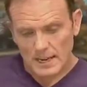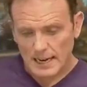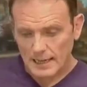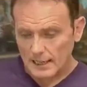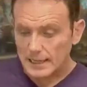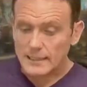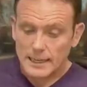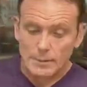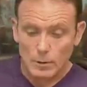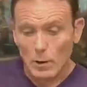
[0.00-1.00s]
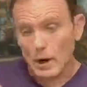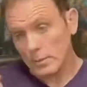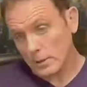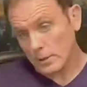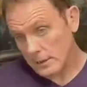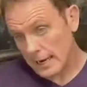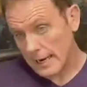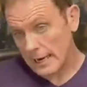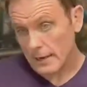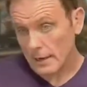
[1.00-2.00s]
And I think it's taken them a while because
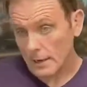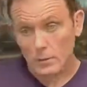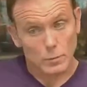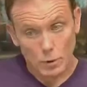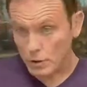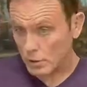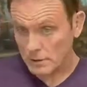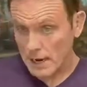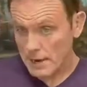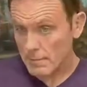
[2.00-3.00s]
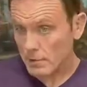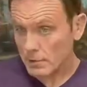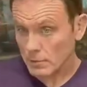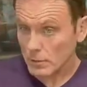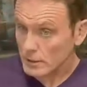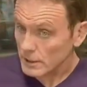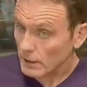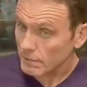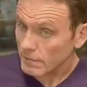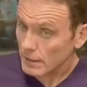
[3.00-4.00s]
A, it wasn't worth their time because there weren't
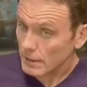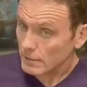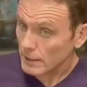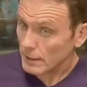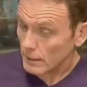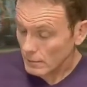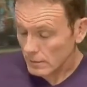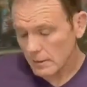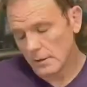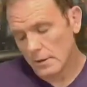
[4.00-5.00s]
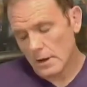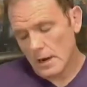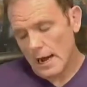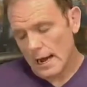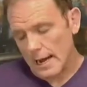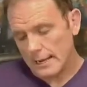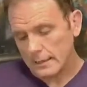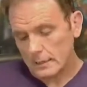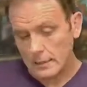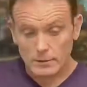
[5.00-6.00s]
enough out there.
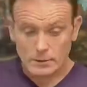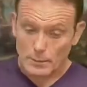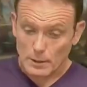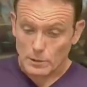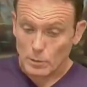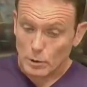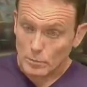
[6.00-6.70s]
And it's a much more